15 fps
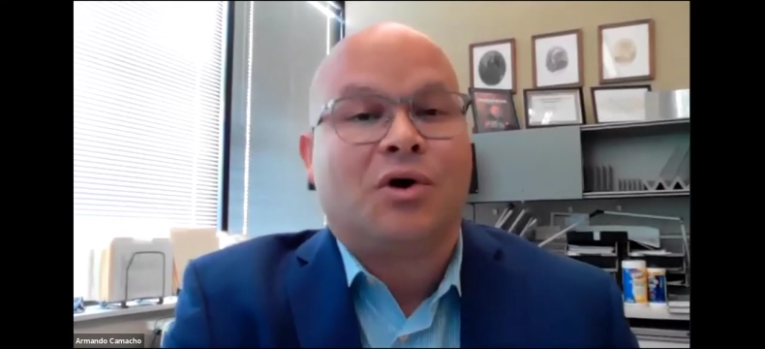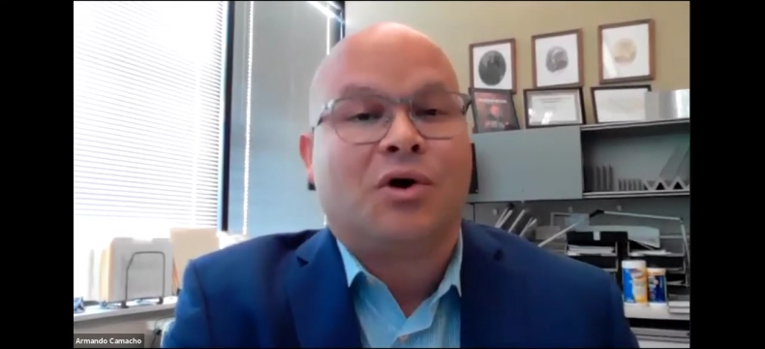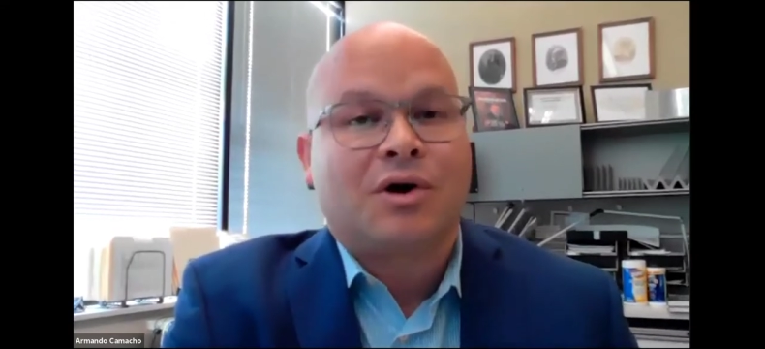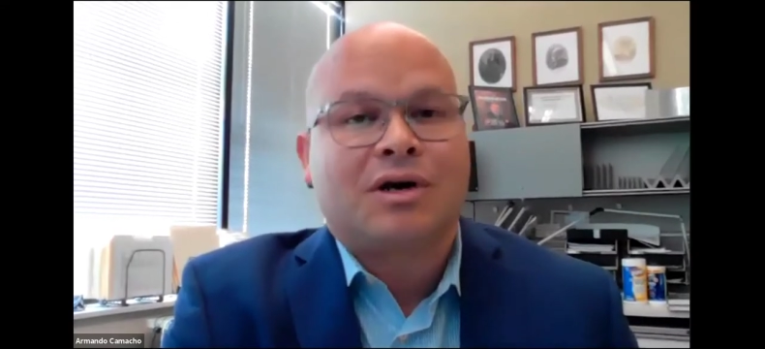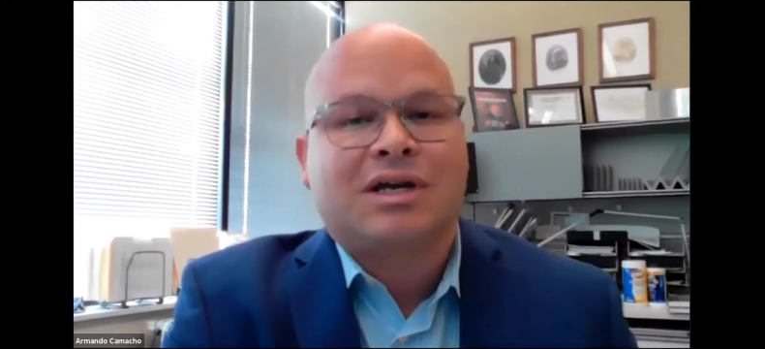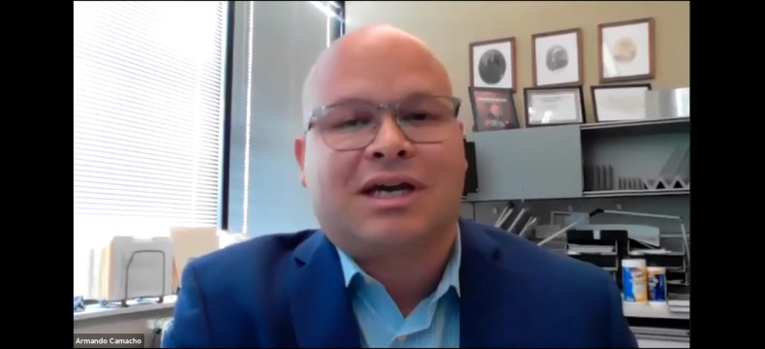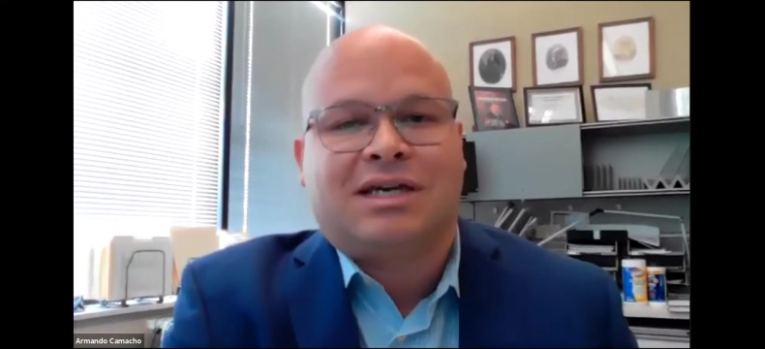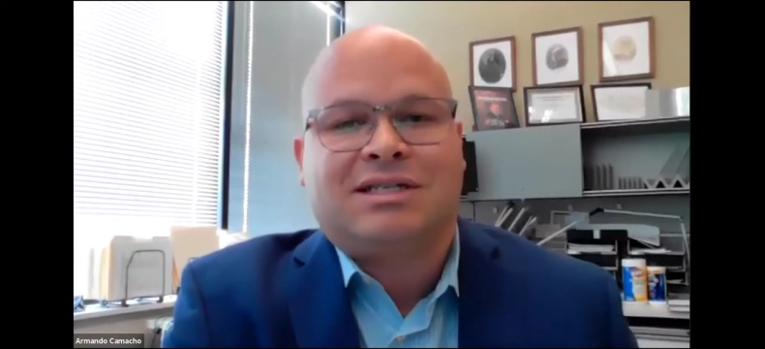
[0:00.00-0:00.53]

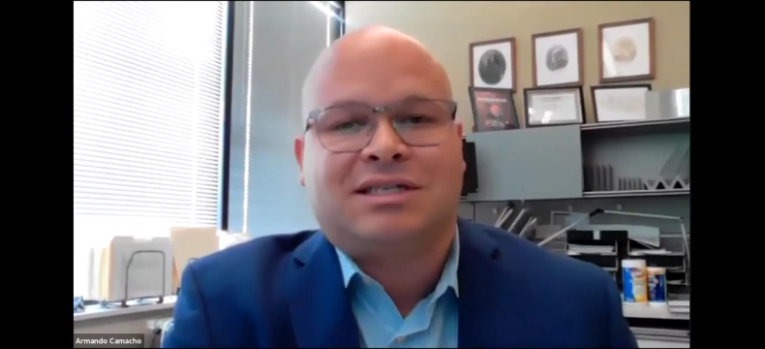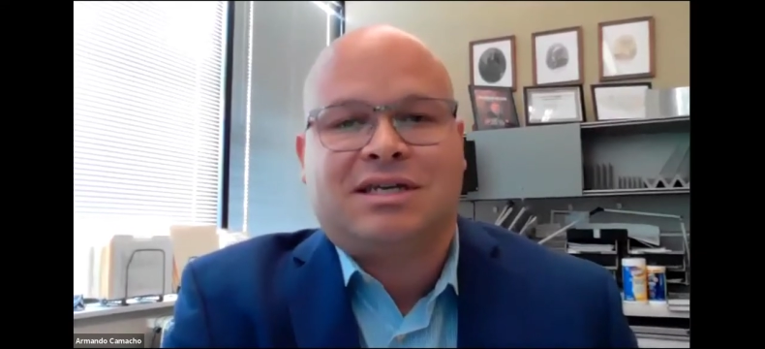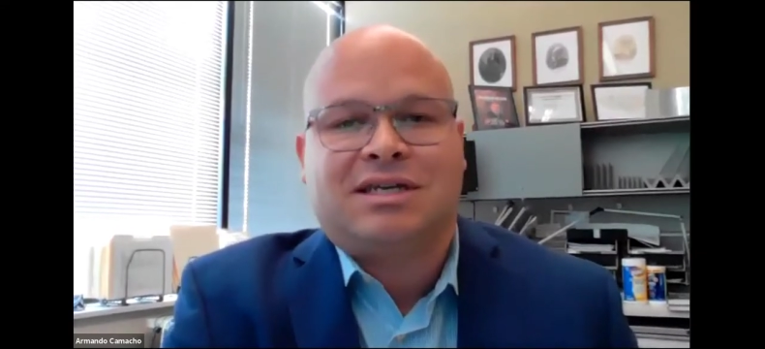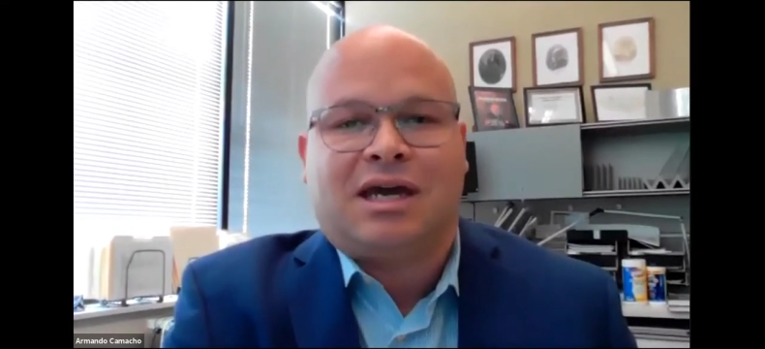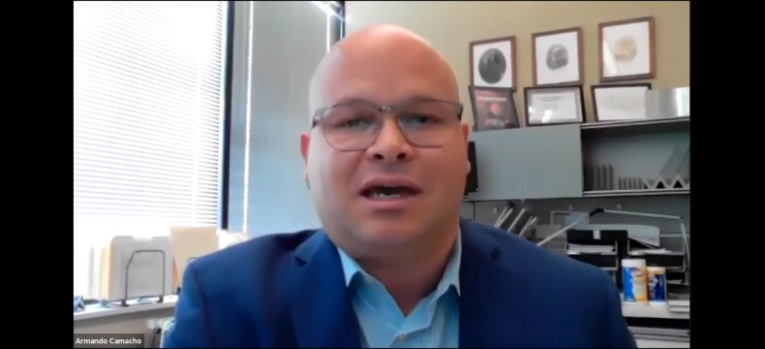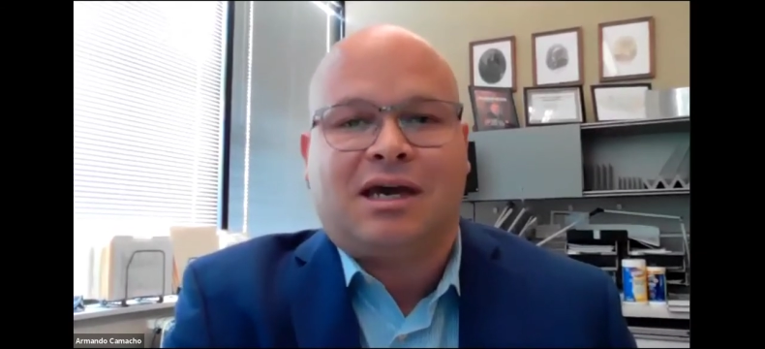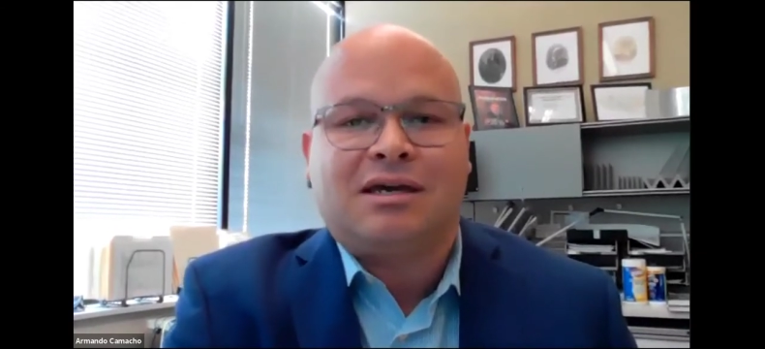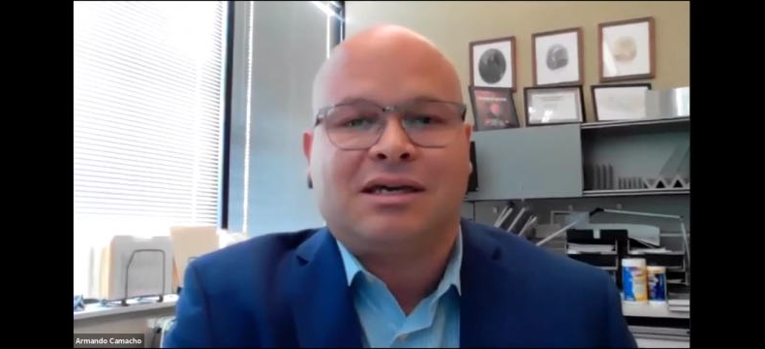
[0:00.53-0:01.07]
or
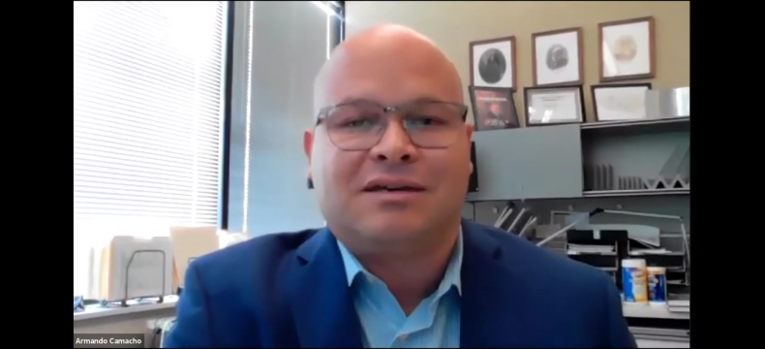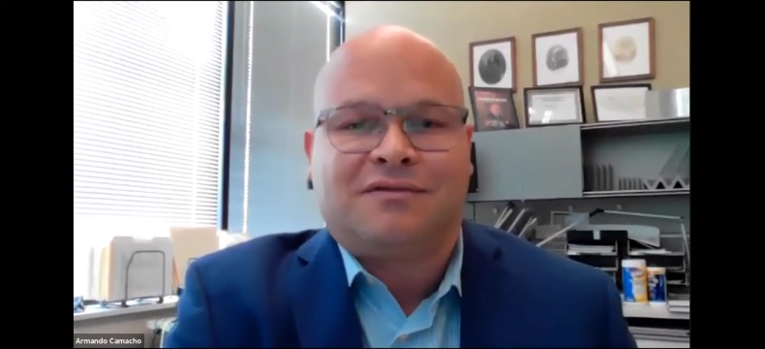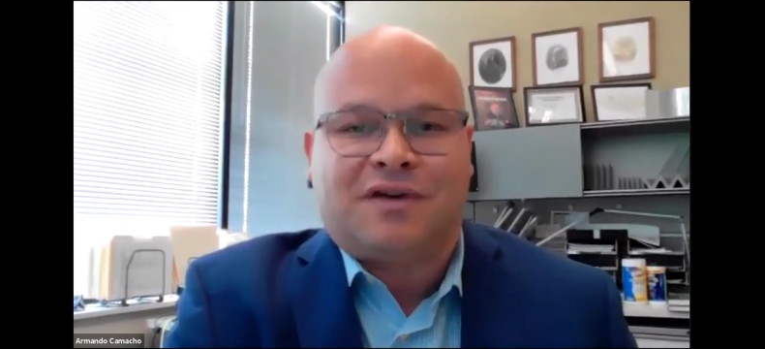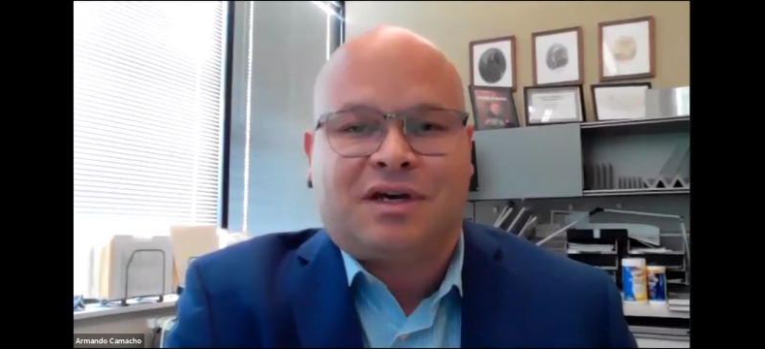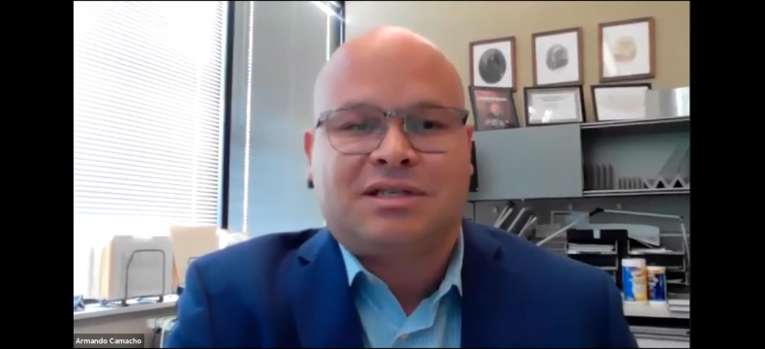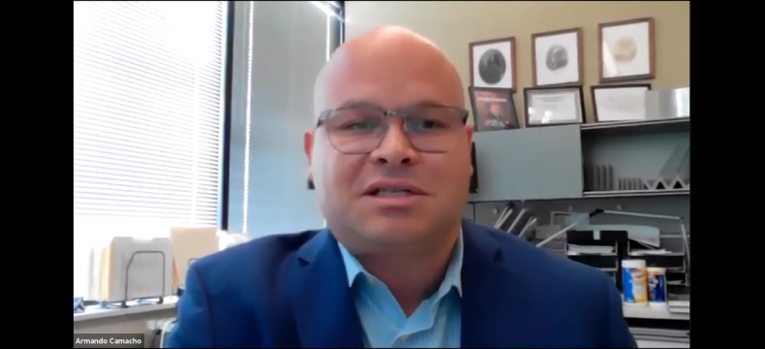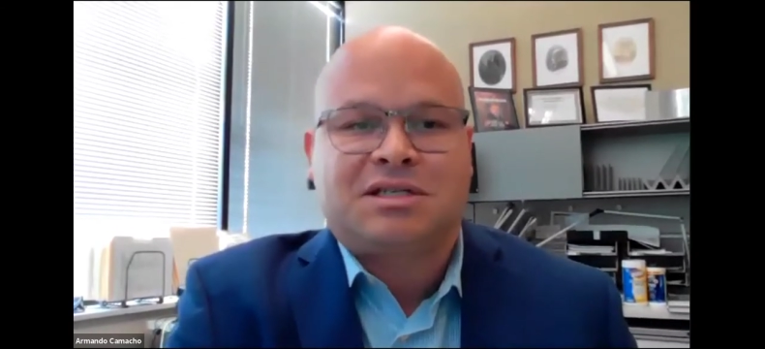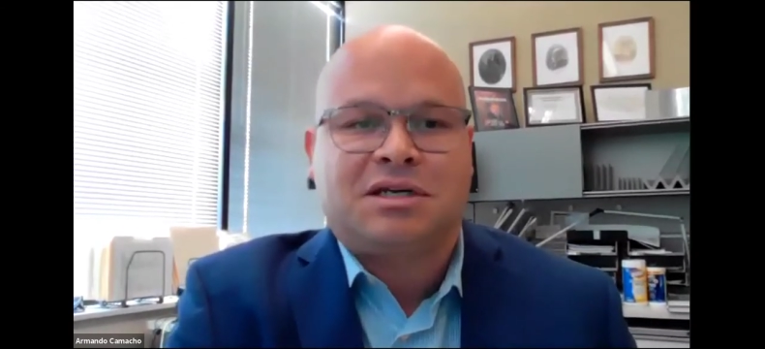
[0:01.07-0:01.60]
KCA
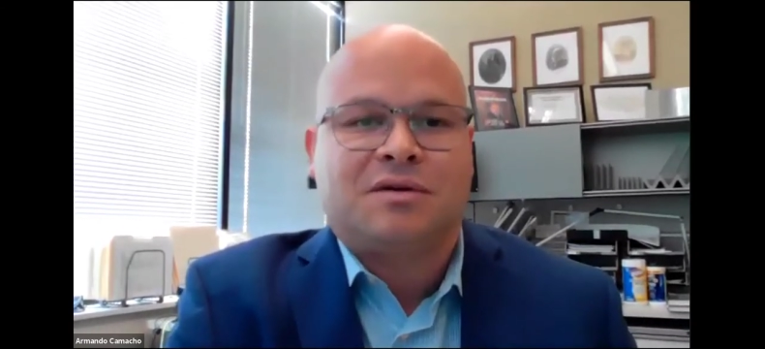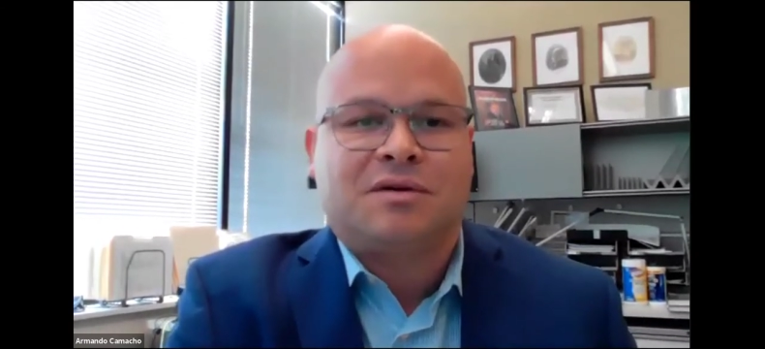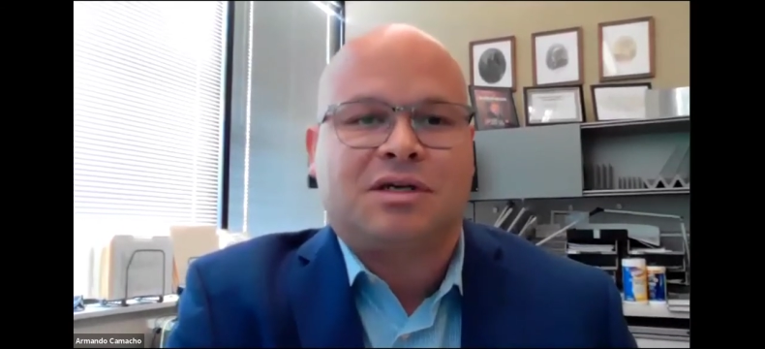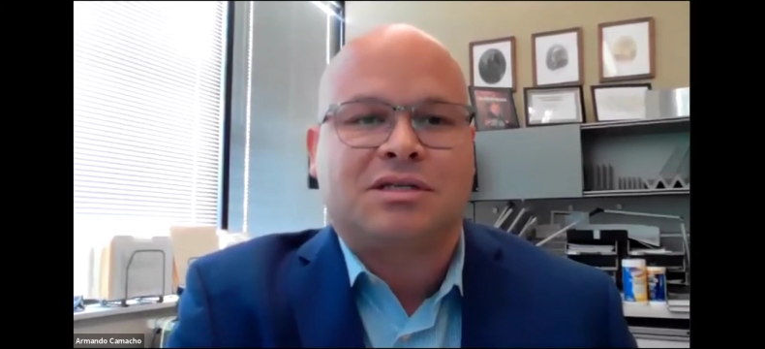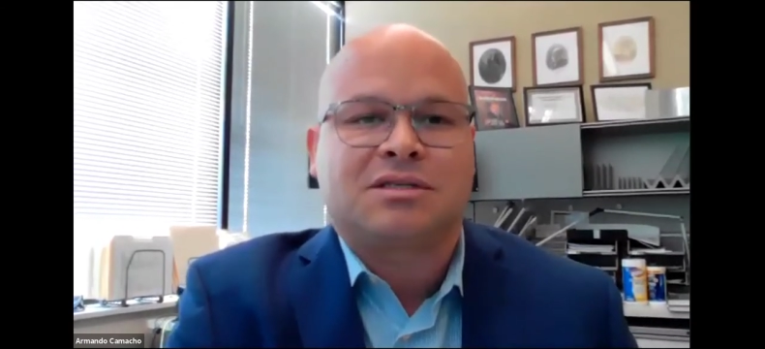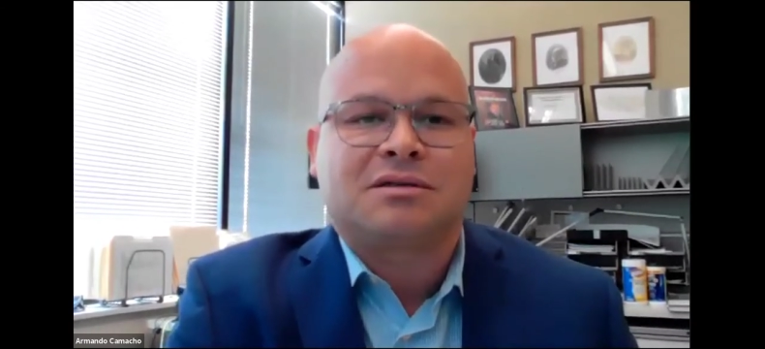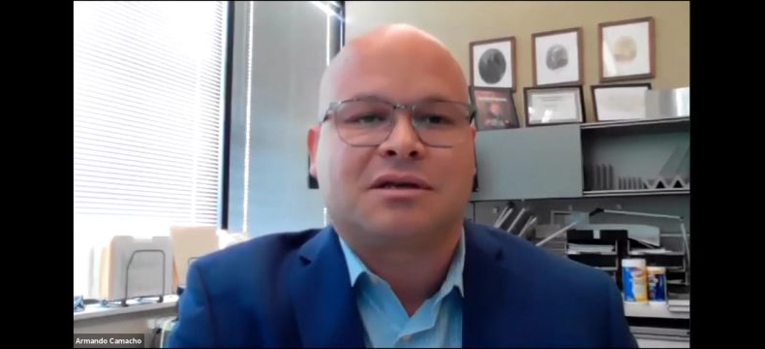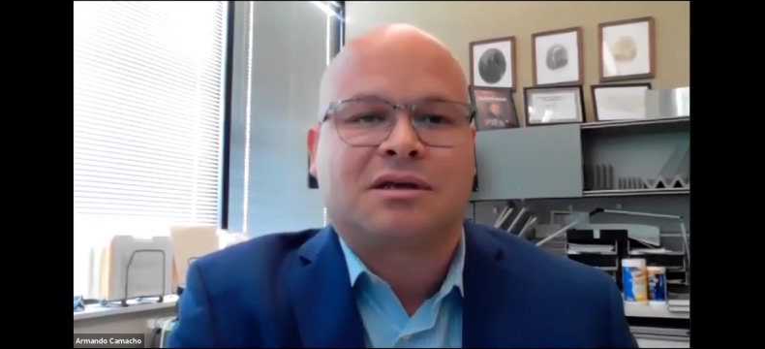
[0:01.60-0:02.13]
event
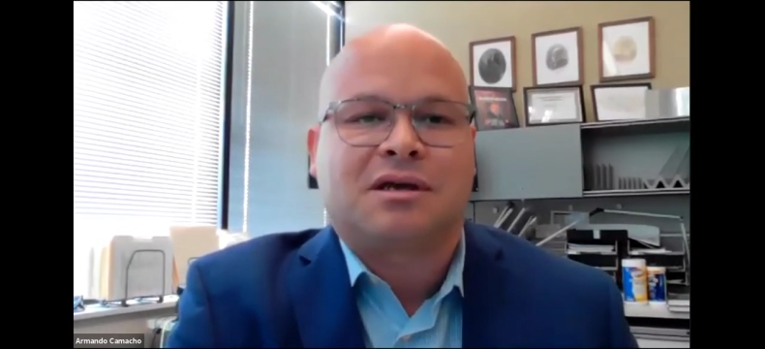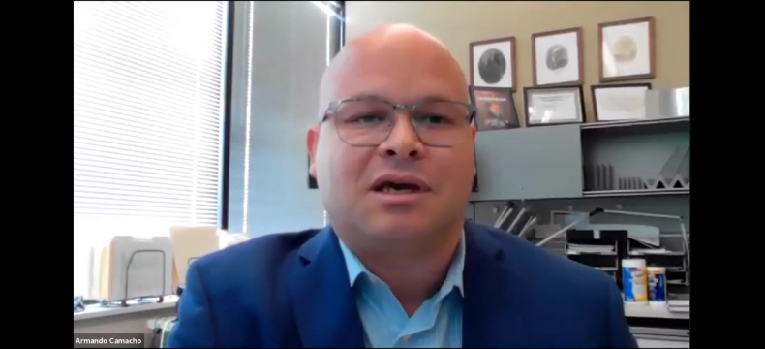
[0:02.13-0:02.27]
series,